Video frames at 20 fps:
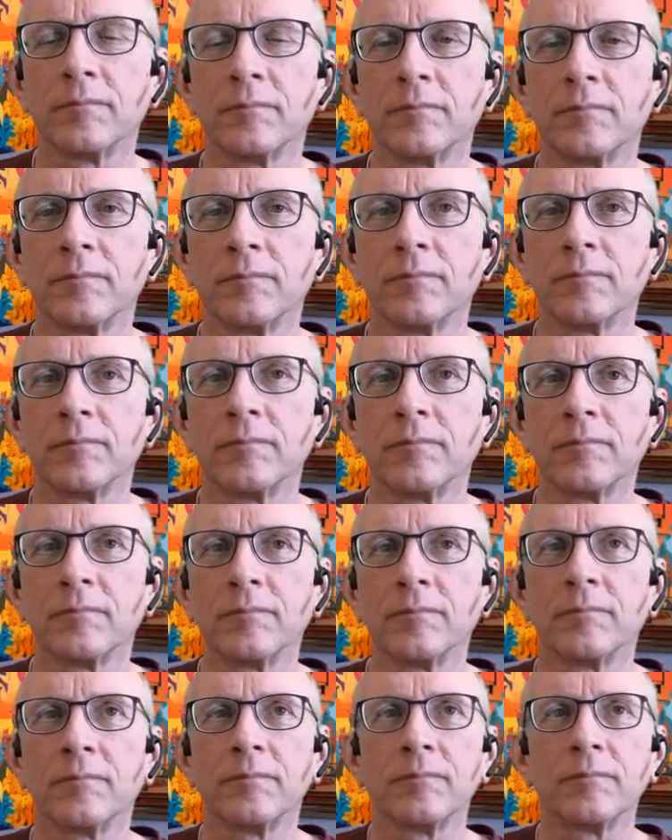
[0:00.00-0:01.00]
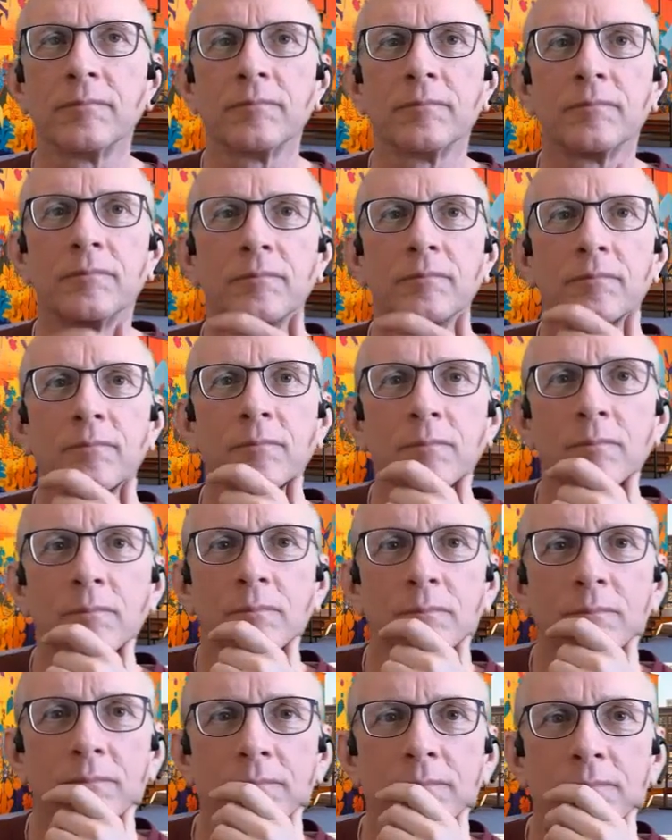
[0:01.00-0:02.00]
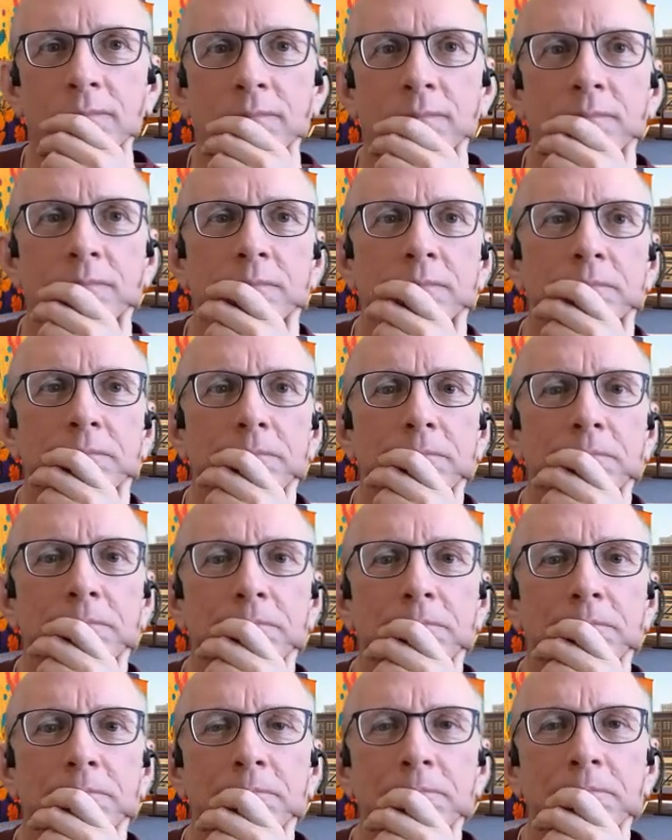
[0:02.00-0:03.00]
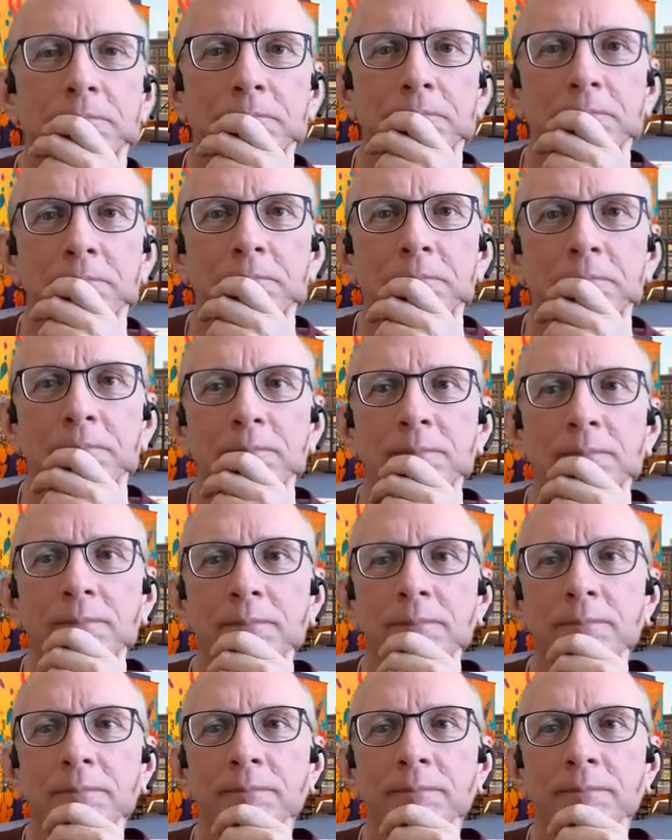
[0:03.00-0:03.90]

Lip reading: This person isn't speaking.